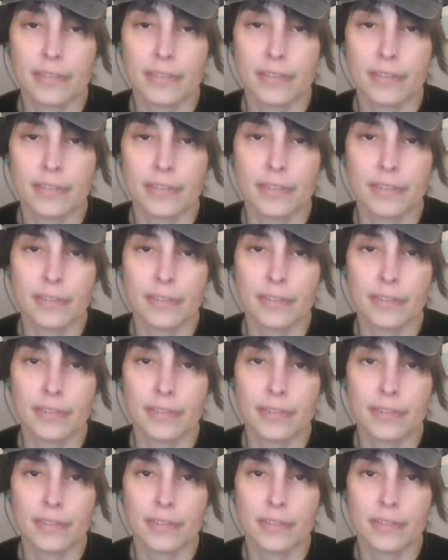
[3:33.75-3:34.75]

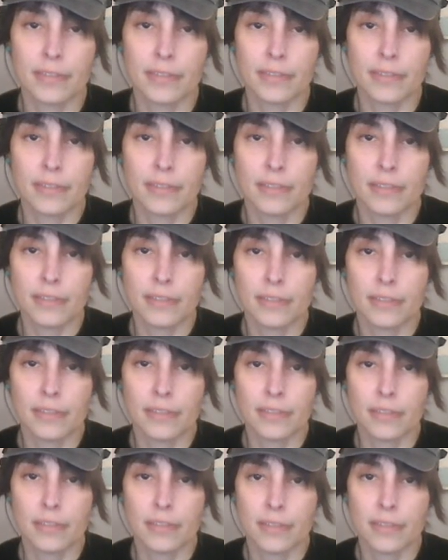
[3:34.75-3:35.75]

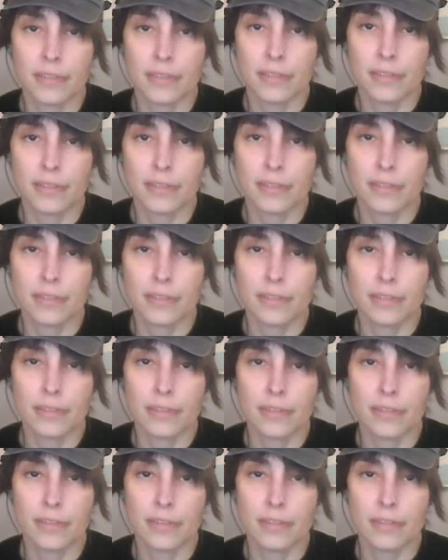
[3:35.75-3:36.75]

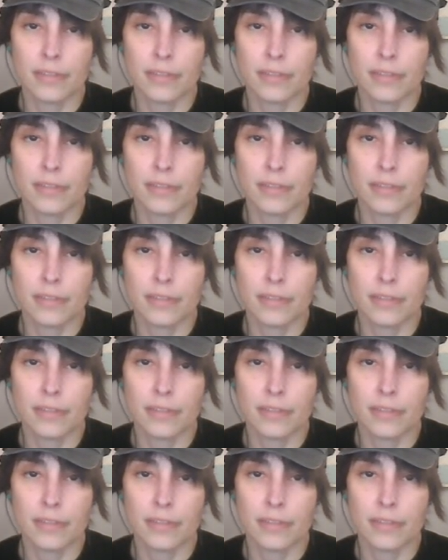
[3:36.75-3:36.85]
(silent)